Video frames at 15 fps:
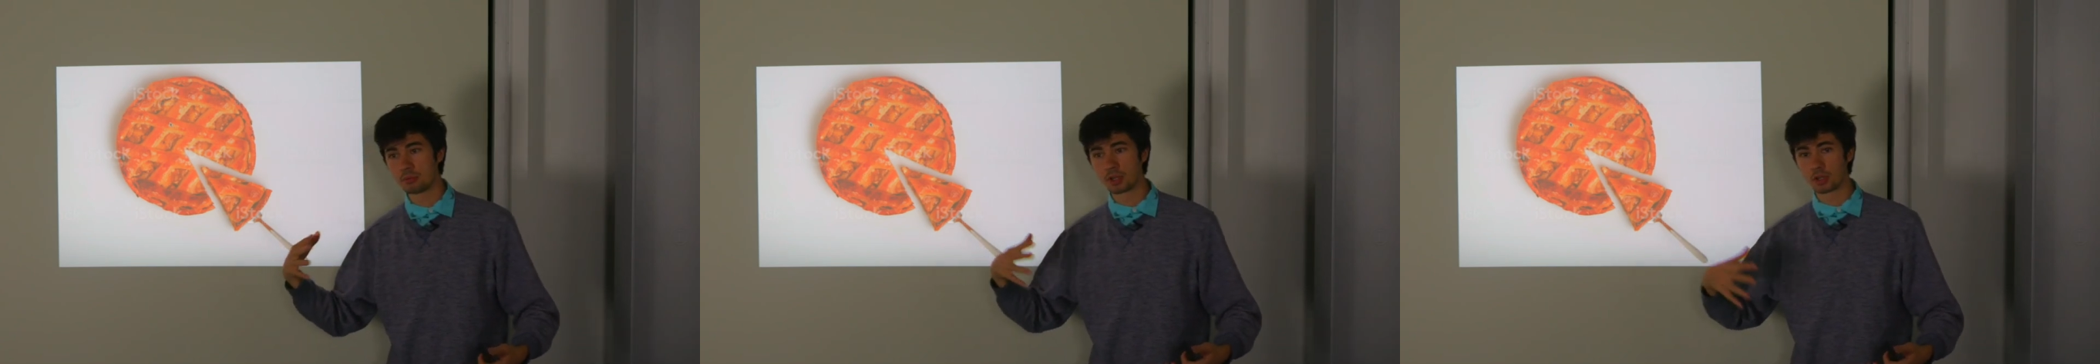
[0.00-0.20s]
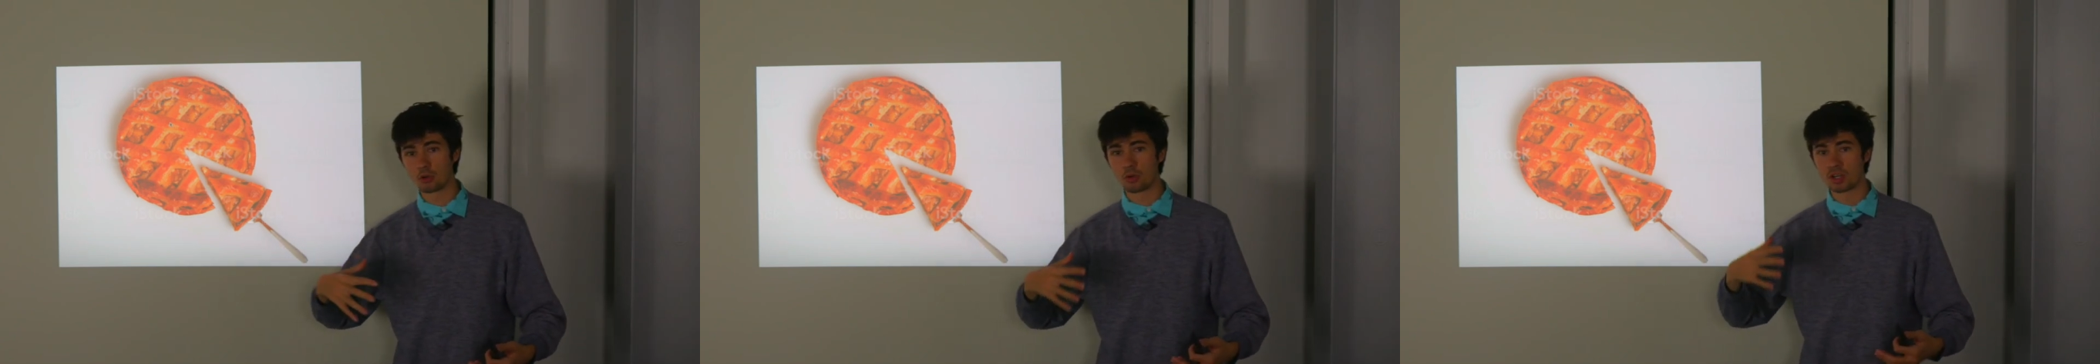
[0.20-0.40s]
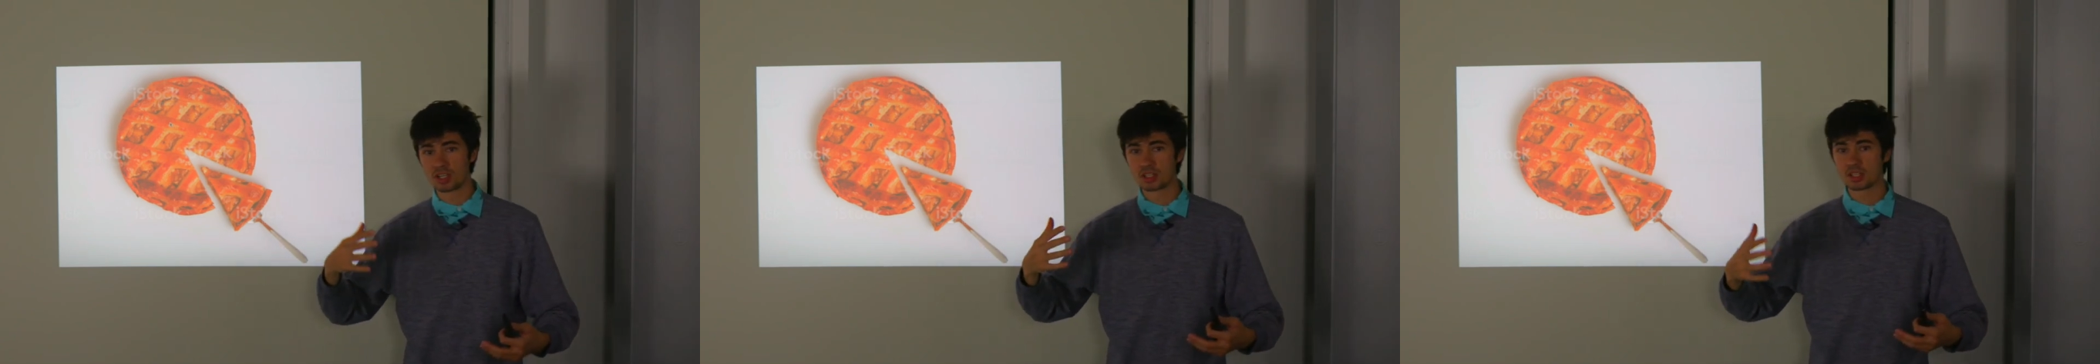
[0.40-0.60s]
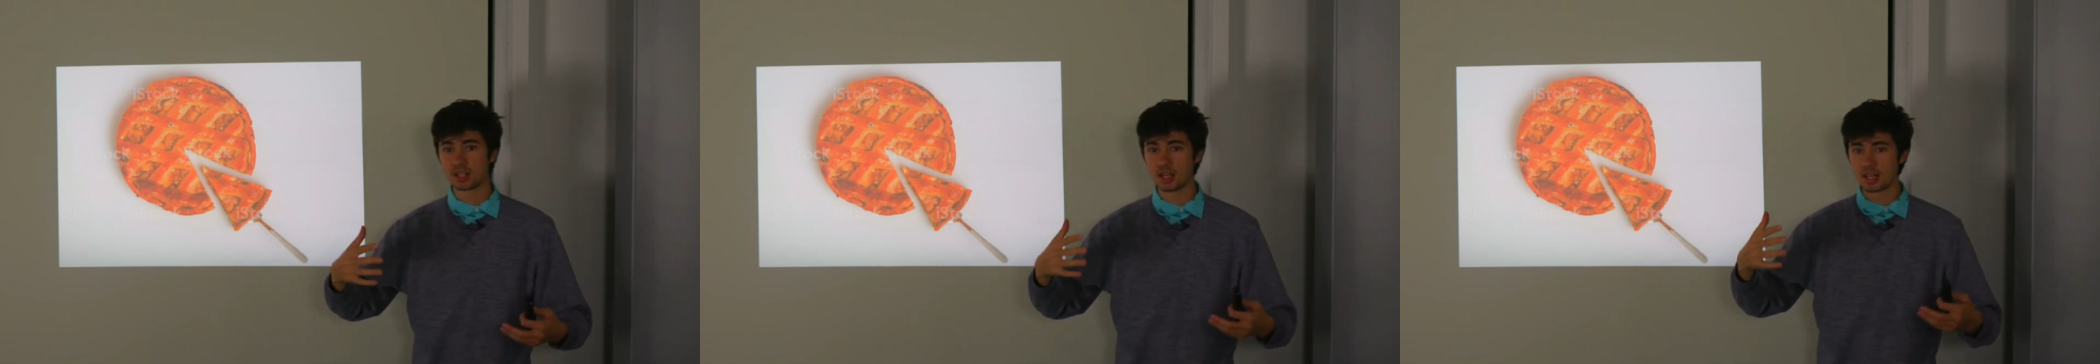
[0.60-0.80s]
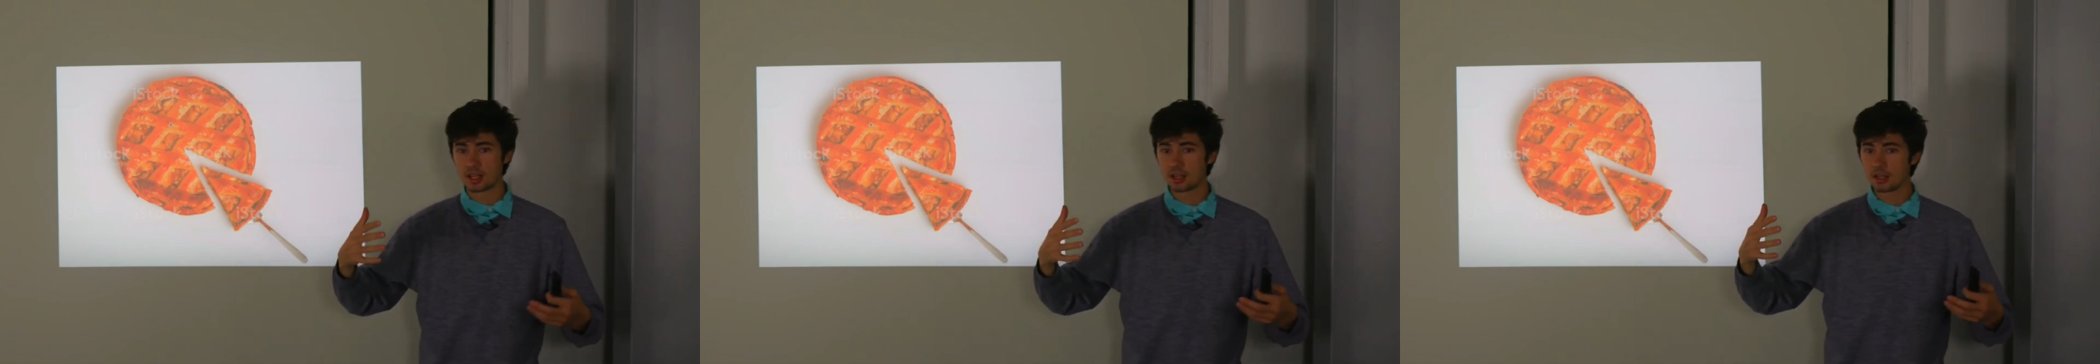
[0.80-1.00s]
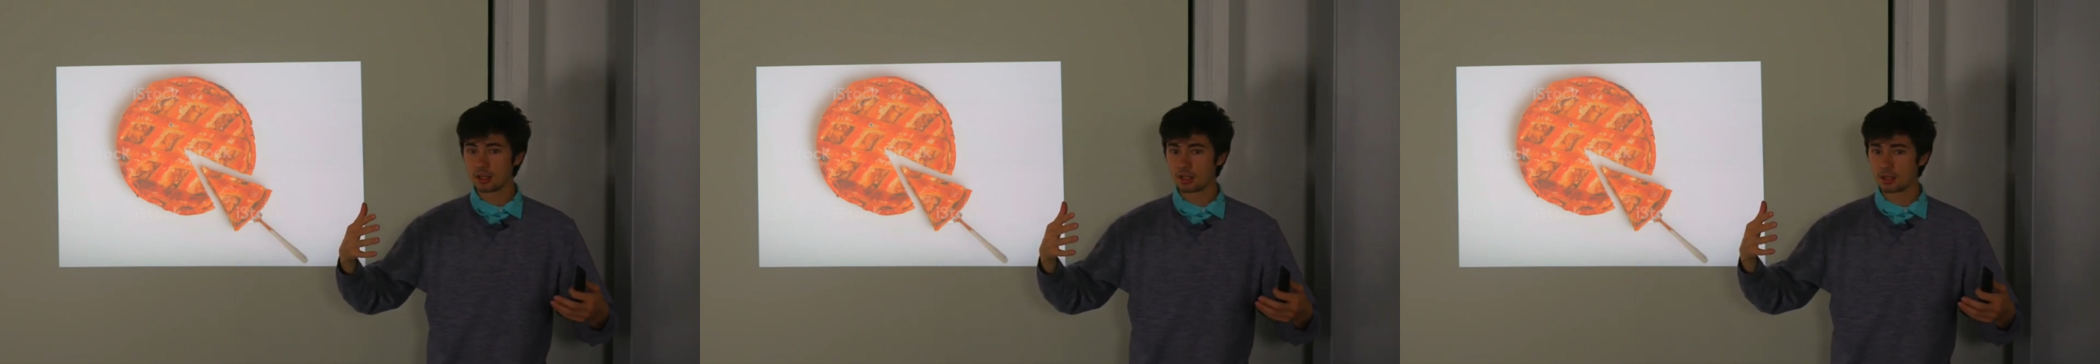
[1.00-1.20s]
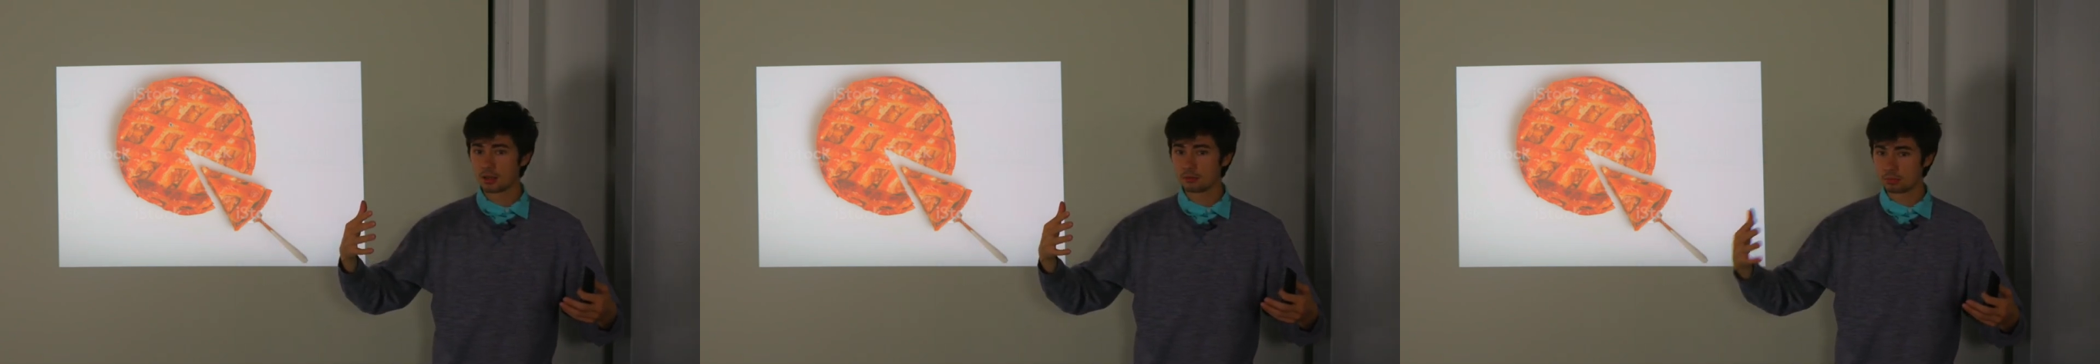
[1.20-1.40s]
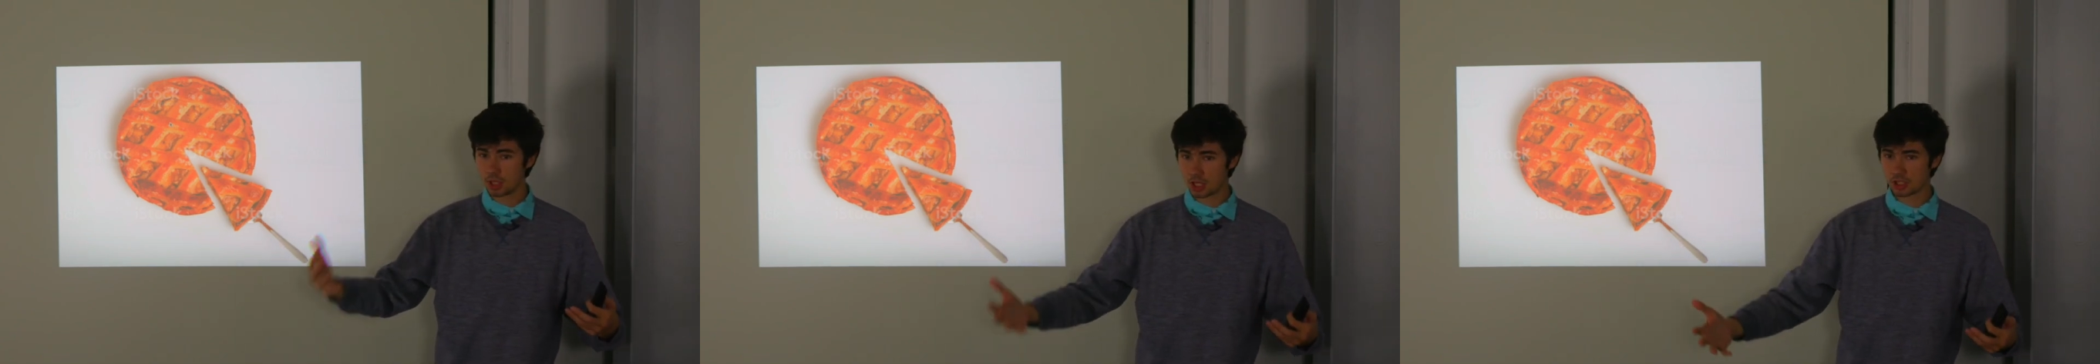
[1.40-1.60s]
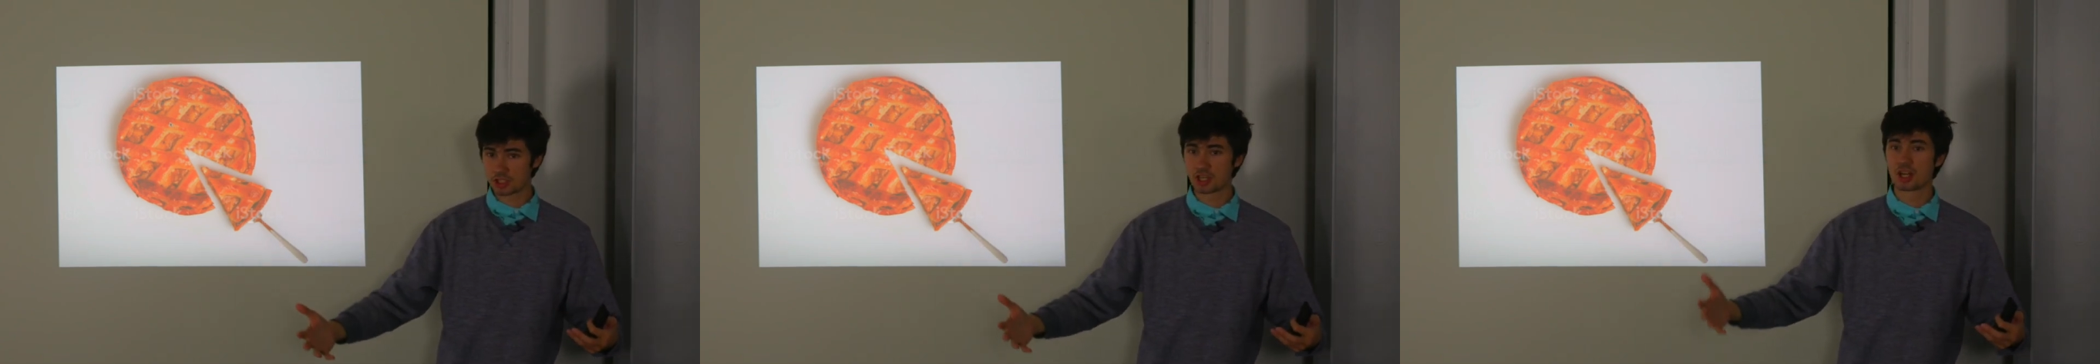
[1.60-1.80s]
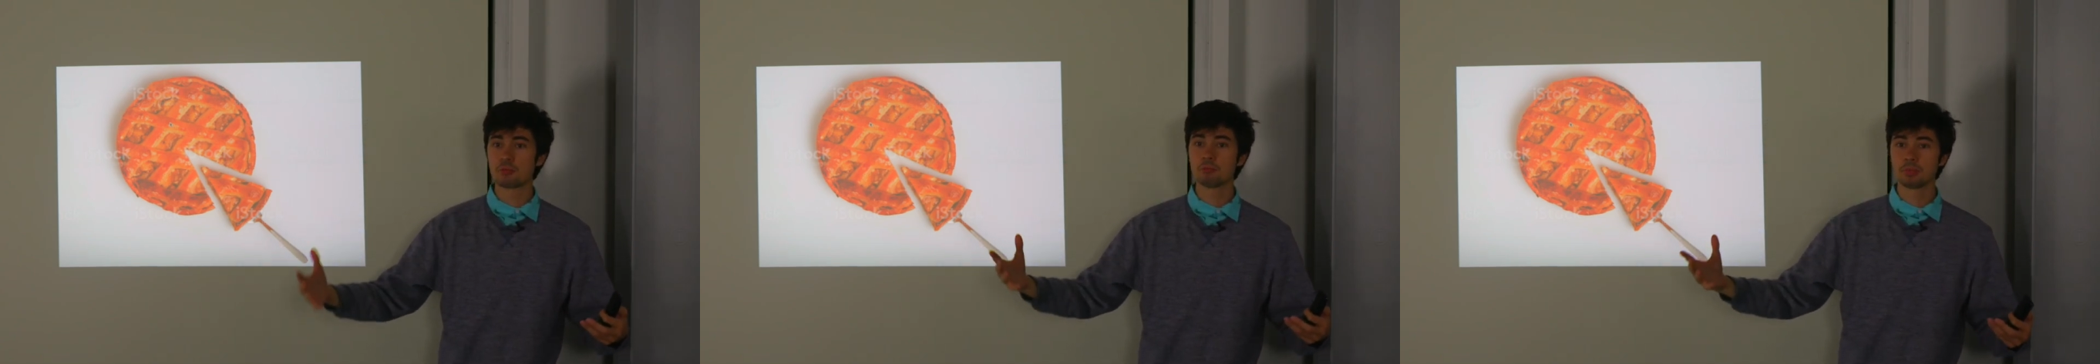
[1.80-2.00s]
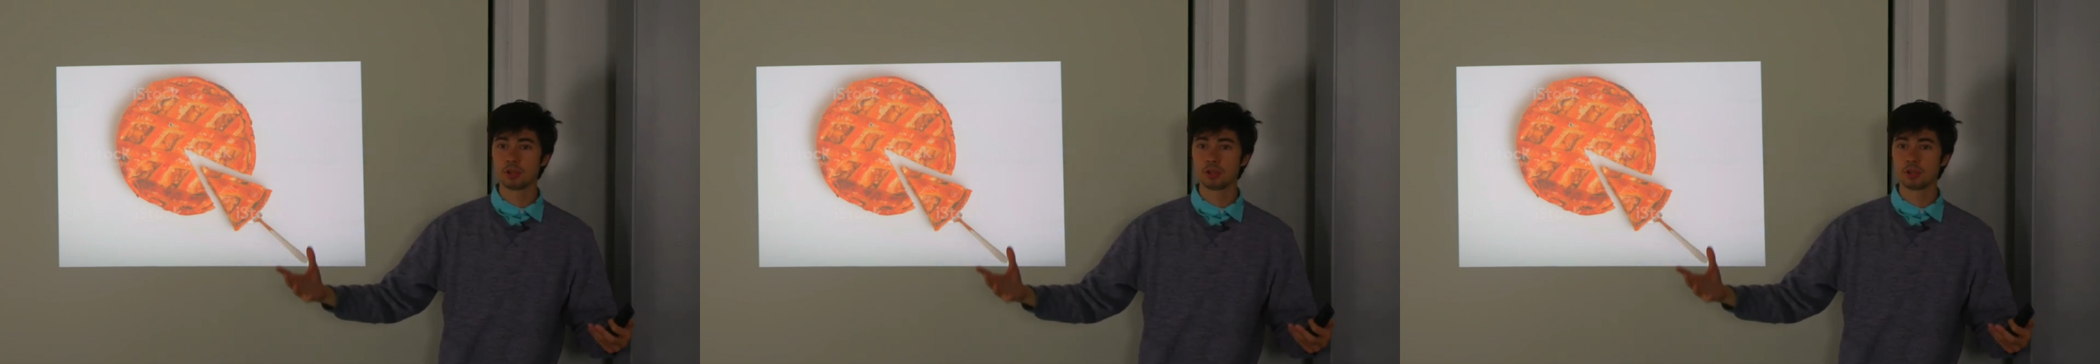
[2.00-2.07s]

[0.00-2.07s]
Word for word: Bitcoin is like blockchain,